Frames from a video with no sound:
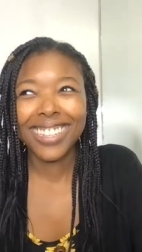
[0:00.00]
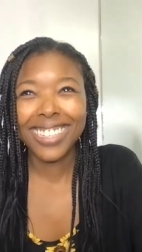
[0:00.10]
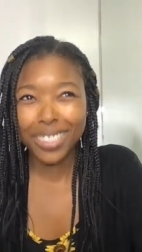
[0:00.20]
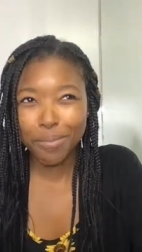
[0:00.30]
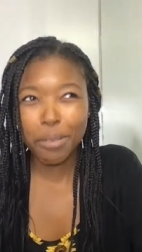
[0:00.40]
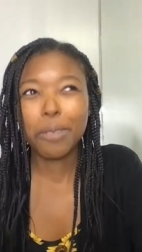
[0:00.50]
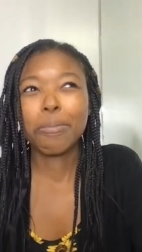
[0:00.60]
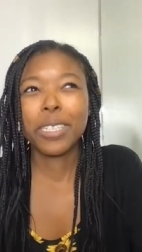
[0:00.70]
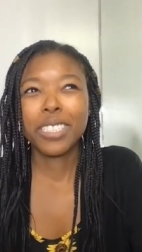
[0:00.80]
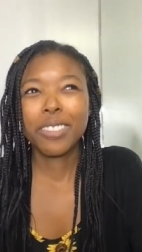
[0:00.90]
its
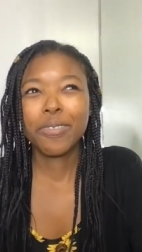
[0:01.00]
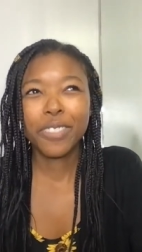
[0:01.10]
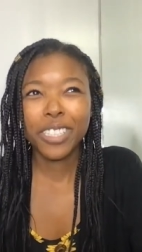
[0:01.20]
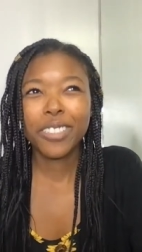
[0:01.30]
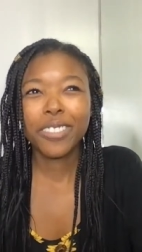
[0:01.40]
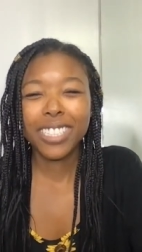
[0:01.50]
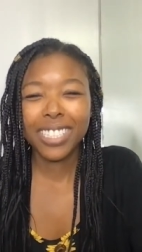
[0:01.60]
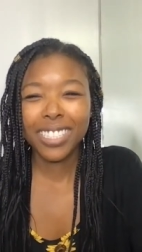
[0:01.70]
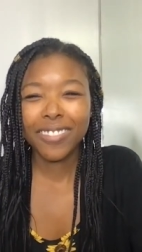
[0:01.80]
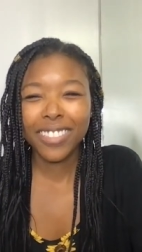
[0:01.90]
purpose for you to
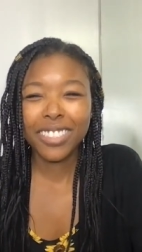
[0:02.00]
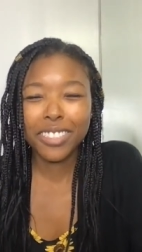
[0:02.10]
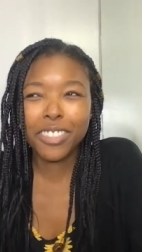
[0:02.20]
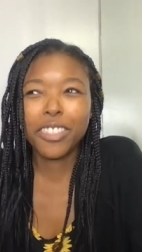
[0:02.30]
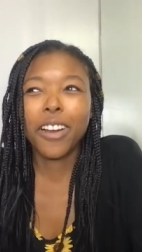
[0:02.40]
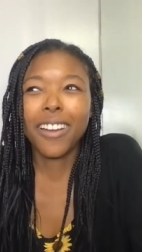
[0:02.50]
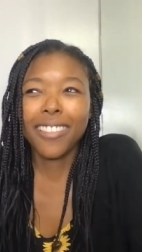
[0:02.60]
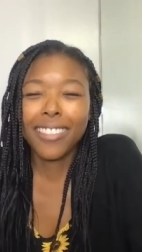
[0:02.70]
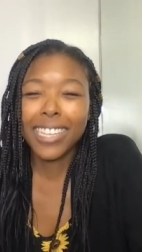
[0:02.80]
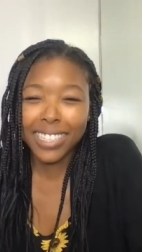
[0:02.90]
even start
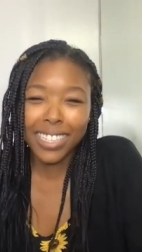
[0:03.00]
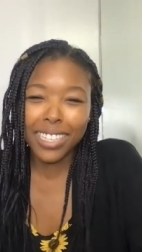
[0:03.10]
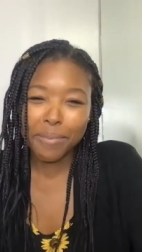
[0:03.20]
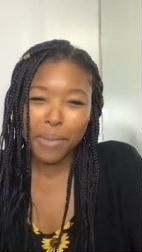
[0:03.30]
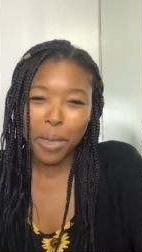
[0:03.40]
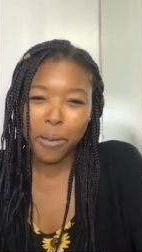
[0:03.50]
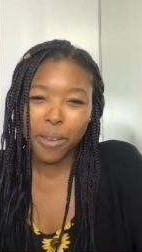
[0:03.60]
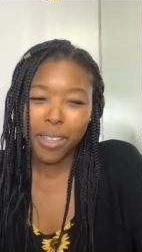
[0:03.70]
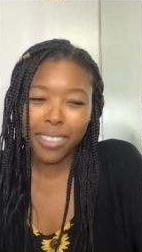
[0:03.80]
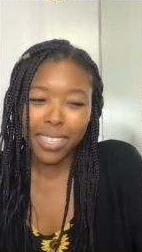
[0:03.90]
thinking
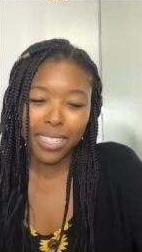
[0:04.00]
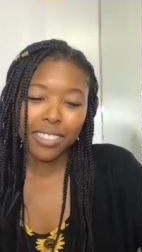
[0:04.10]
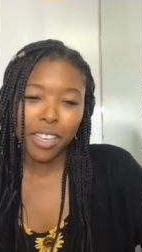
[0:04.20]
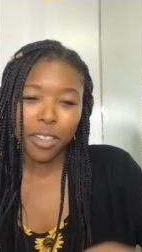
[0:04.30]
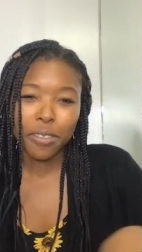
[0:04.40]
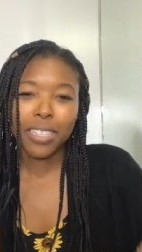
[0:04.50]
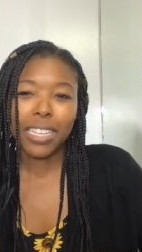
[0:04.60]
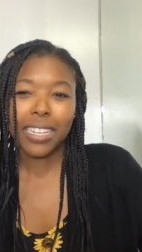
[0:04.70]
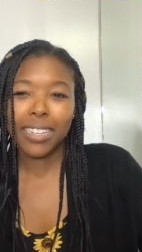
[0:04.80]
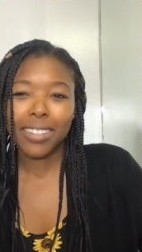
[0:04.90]
about things other
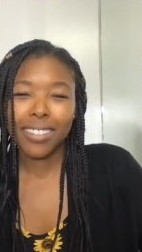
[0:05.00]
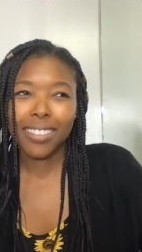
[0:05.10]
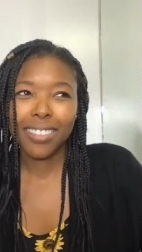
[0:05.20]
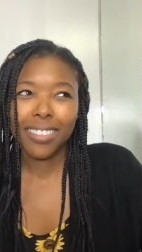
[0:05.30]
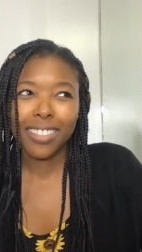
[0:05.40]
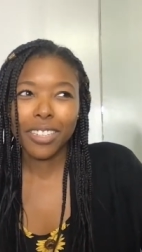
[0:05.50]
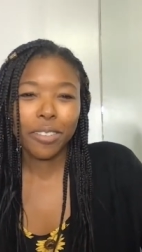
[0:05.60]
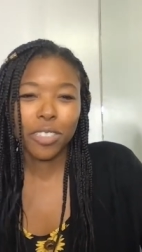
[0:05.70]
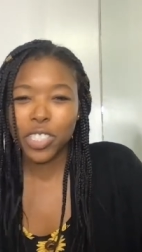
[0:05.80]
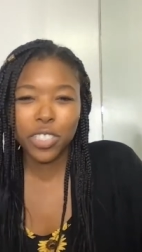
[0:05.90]
than you
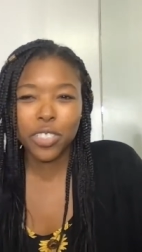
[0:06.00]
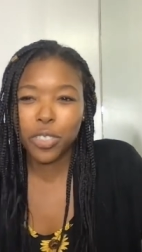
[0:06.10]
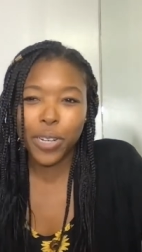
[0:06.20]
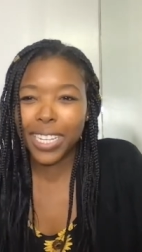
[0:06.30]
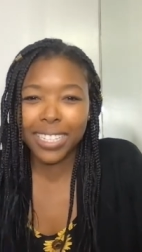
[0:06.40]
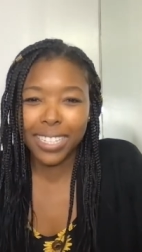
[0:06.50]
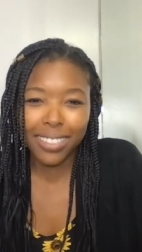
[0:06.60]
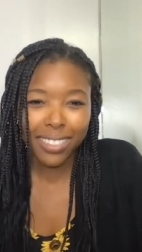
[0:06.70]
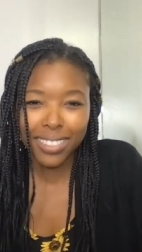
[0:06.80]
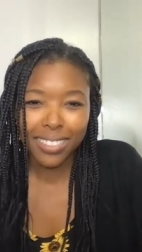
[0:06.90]
know just
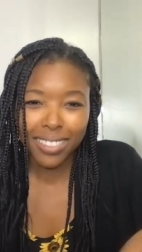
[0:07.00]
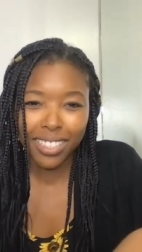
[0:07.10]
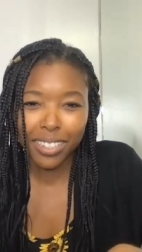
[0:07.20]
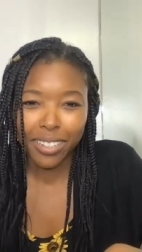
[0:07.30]
straightness you